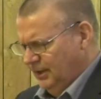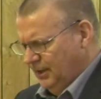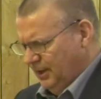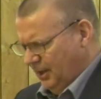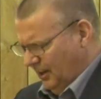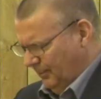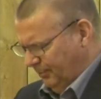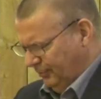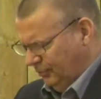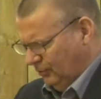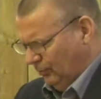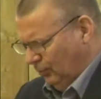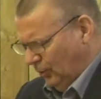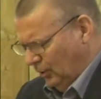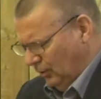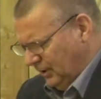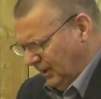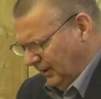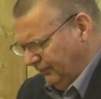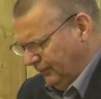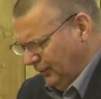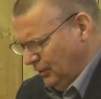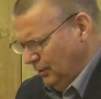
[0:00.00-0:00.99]
Help us to walk
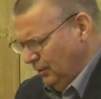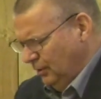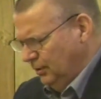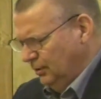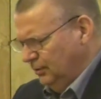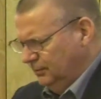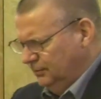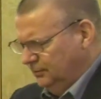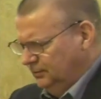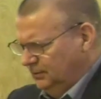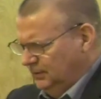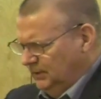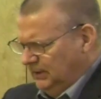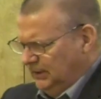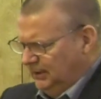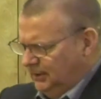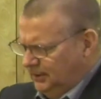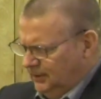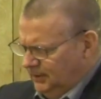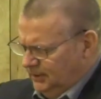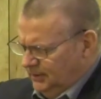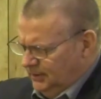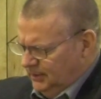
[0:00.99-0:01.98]
after you,
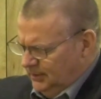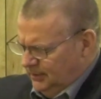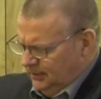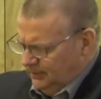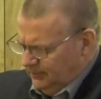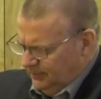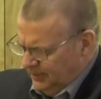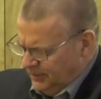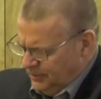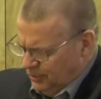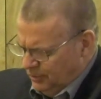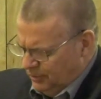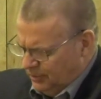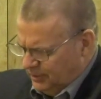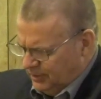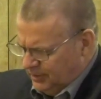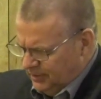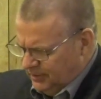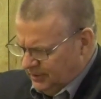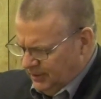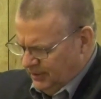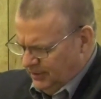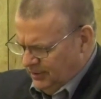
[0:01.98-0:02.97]
that you could
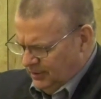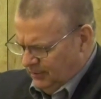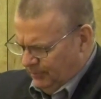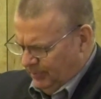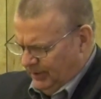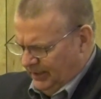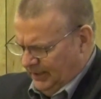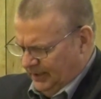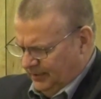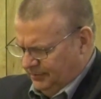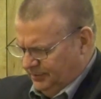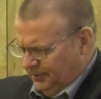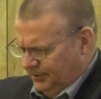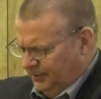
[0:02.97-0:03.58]
continue to bless